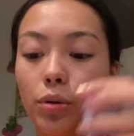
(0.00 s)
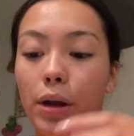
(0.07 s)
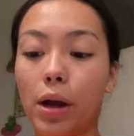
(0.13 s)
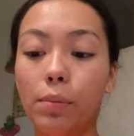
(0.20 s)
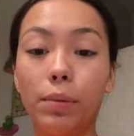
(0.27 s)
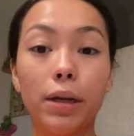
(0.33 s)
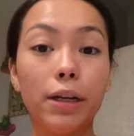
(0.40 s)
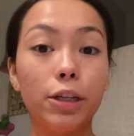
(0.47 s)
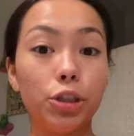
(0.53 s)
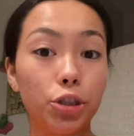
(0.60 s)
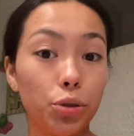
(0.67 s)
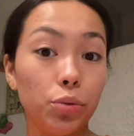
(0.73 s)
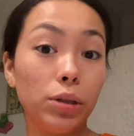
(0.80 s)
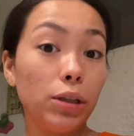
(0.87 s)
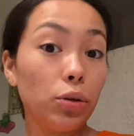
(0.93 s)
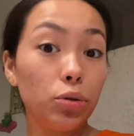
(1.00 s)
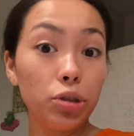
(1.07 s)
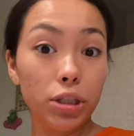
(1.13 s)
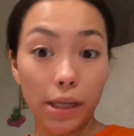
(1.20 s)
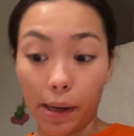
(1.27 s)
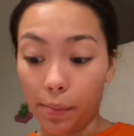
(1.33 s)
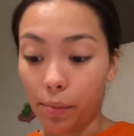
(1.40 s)
now I'm gonna do a little
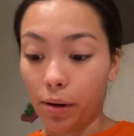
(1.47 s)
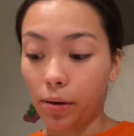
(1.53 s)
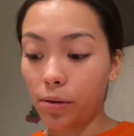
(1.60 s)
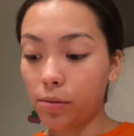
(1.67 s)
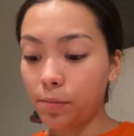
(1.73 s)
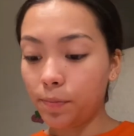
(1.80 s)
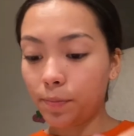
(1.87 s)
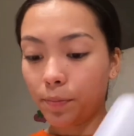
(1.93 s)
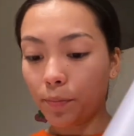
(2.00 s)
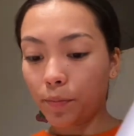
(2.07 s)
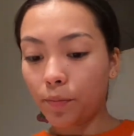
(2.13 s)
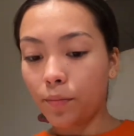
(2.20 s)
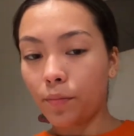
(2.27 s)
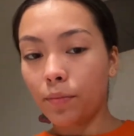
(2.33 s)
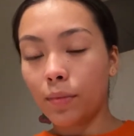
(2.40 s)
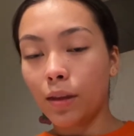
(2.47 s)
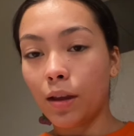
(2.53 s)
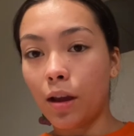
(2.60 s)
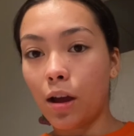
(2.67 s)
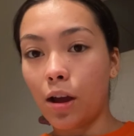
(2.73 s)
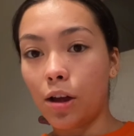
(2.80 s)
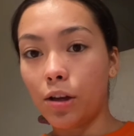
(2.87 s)
demo
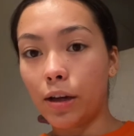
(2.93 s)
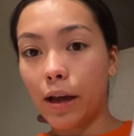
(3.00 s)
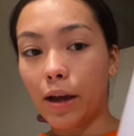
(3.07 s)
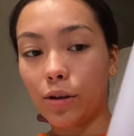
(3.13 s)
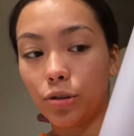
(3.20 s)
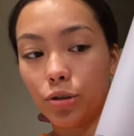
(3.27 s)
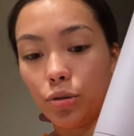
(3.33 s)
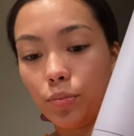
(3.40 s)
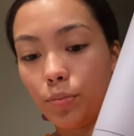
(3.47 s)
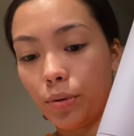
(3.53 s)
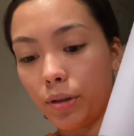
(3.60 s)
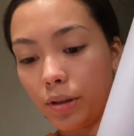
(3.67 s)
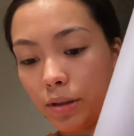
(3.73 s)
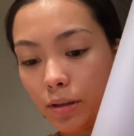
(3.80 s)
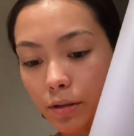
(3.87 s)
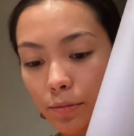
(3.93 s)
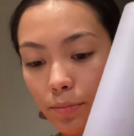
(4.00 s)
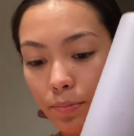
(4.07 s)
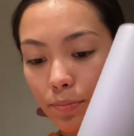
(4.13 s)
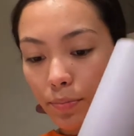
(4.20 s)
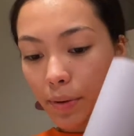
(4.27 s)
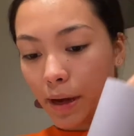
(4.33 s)
on how to put the
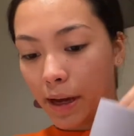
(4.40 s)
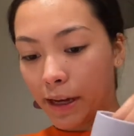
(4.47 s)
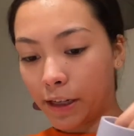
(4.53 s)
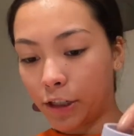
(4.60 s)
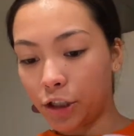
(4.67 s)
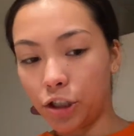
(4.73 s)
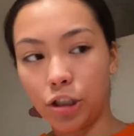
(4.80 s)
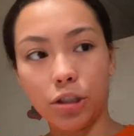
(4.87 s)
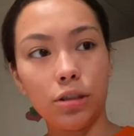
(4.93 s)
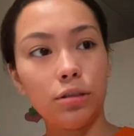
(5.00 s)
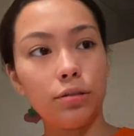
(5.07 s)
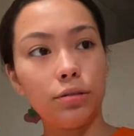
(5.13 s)
packaging.